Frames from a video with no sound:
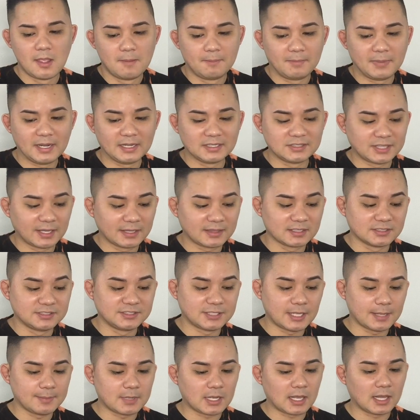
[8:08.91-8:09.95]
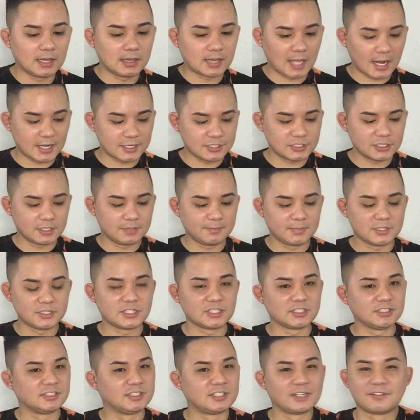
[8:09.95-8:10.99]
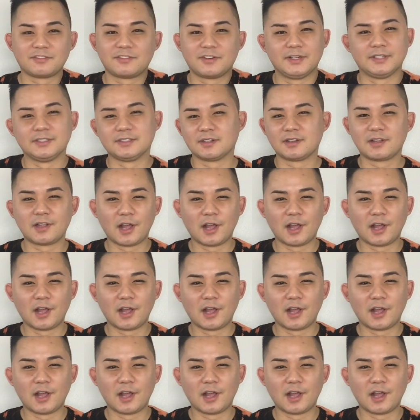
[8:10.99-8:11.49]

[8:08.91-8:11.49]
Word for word: But it's like the same collection, but just different